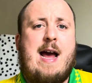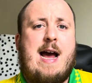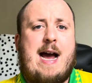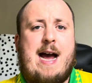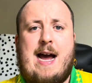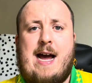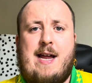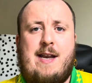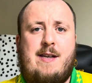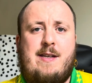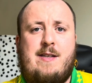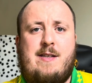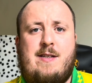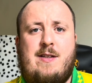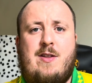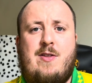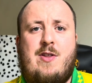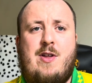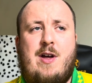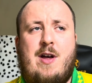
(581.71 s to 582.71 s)
And
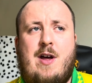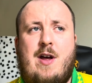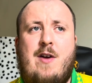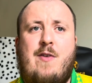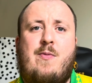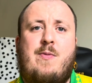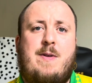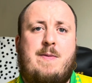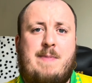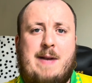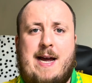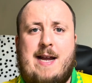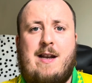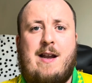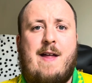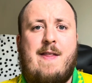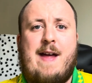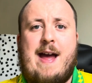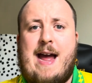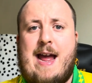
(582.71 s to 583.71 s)
that if we played
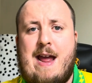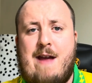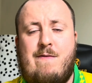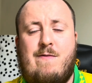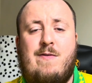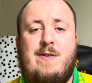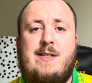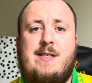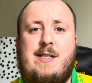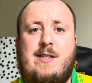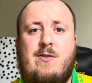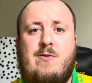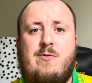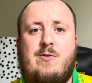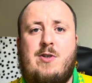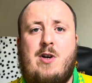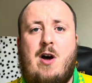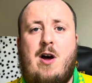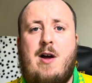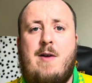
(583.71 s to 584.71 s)
like that every single
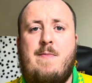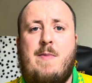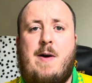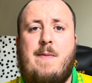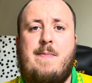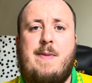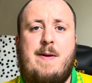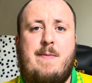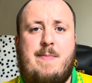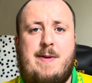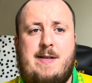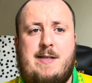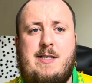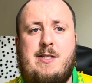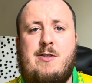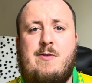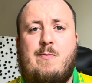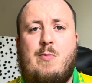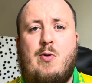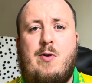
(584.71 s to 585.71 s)
time, I'd be a bit
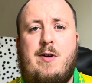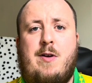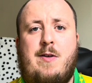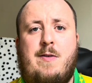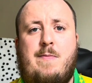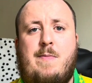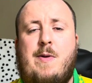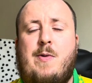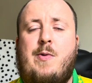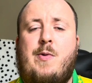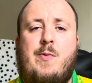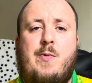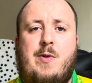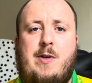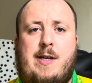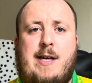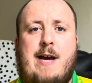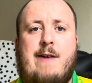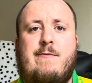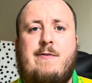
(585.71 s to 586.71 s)
disappointed, but we
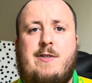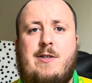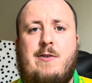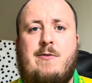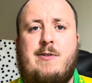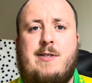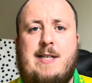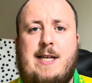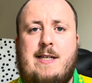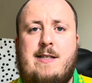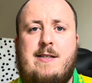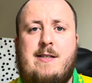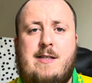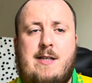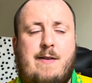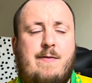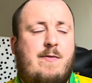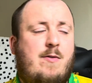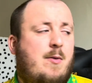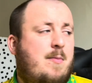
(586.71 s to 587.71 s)
would get results against the
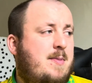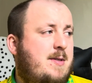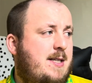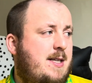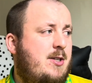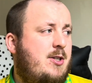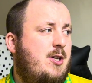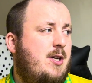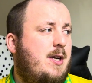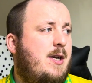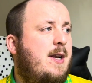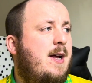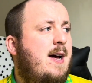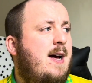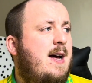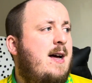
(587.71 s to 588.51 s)
tougher opposition.